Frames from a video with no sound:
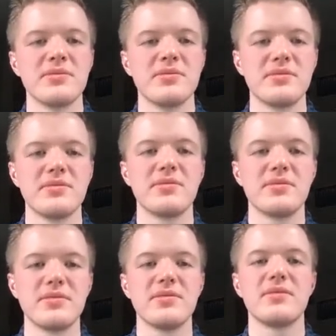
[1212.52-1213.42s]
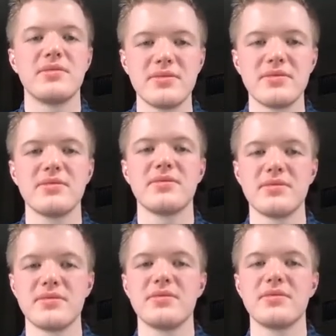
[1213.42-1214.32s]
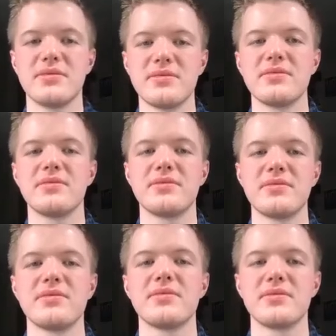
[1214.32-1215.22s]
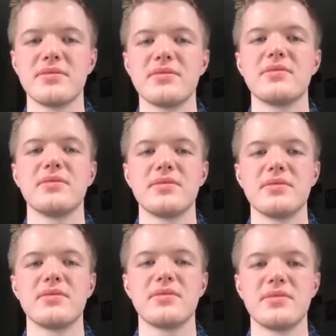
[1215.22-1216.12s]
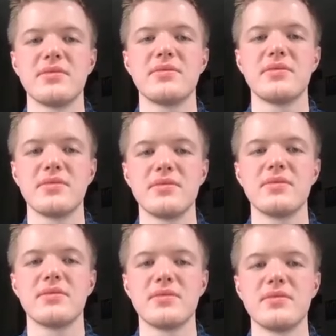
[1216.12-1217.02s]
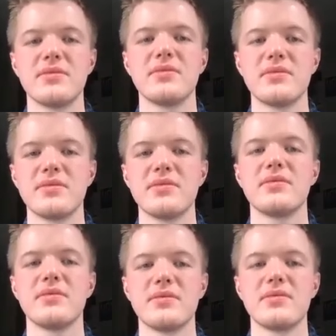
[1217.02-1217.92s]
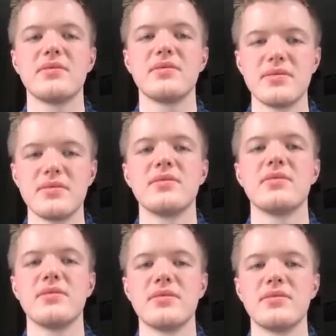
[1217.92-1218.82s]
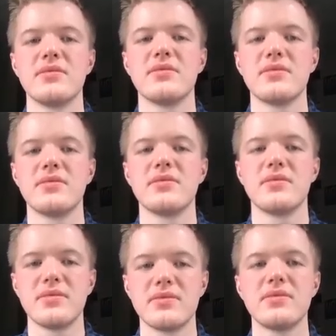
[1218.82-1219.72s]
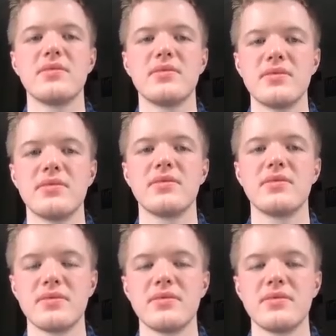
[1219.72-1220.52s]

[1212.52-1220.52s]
The person shown says nothing.